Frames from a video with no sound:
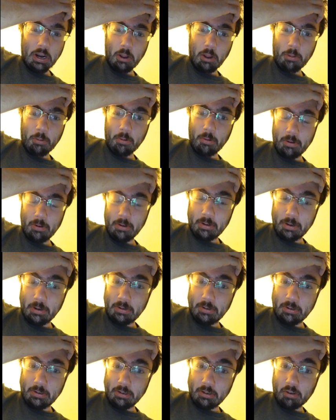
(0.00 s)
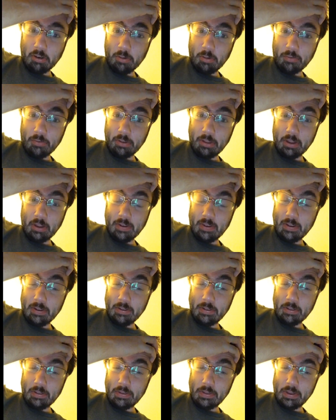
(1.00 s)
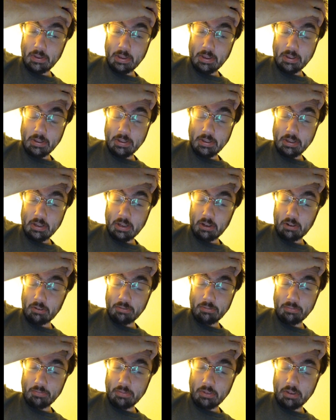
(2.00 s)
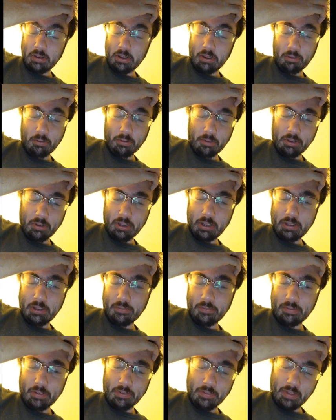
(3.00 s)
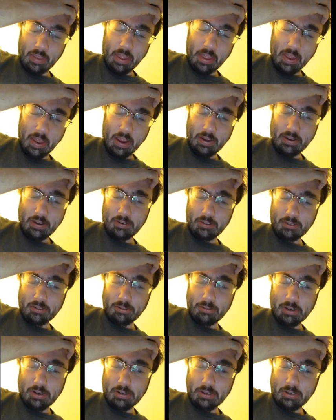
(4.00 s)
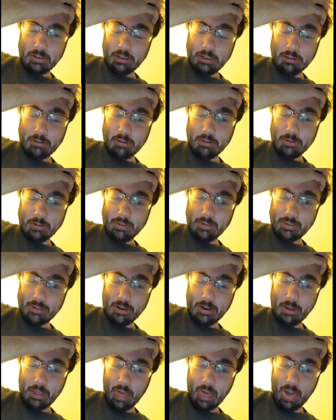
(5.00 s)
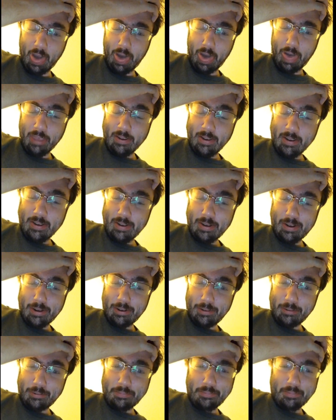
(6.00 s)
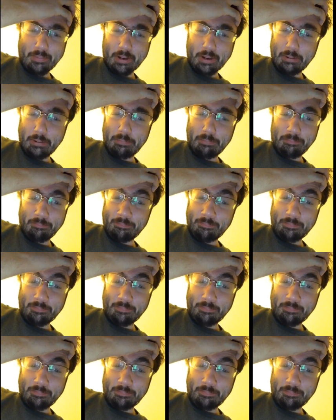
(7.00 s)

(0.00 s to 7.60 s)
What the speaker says: throw the description for that down in the link. I'll throw a link for that also down in the description. Sorry, I don't mind.